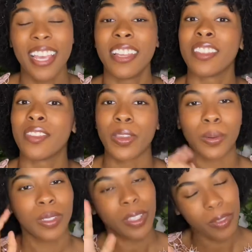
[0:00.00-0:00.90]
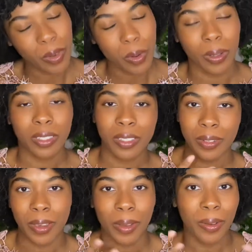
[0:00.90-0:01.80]
Then there was, of course, you
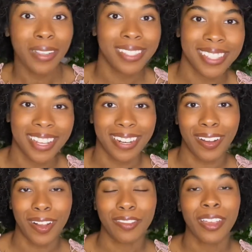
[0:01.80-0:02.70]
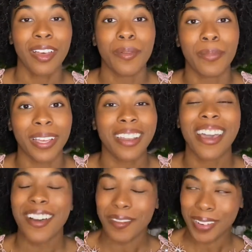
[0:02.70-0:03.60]
know, set it off. But
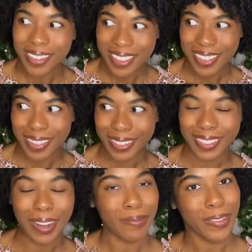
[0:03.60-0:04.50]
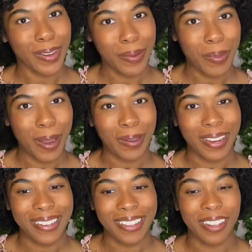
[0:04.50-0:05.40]
one of the things that I'm very proud I
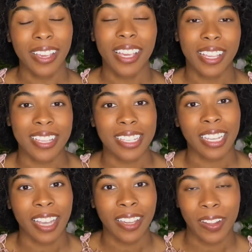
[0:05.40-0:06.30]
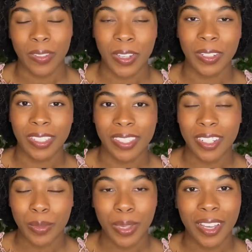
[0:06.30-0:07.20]
did is I got out there, did the
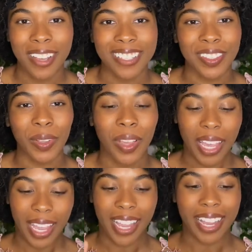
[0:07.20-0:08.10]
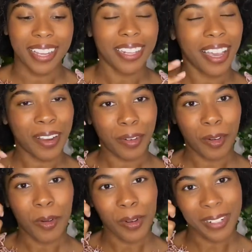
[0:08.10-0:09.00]
Tamia Hustle, and I
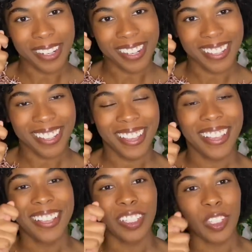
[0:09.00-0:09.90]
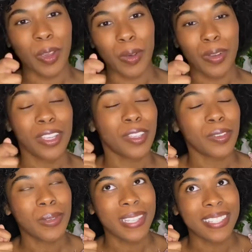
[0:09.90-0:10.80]
recorded it. So you
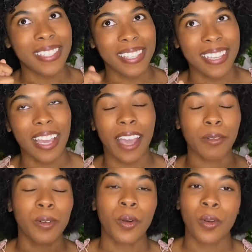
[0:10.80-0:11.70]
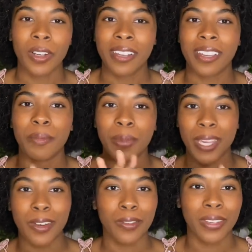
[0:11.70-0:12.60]
can see I recorded it
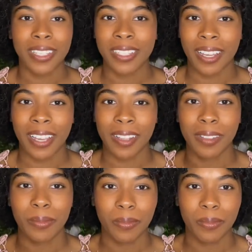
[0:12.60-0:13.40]
POV style,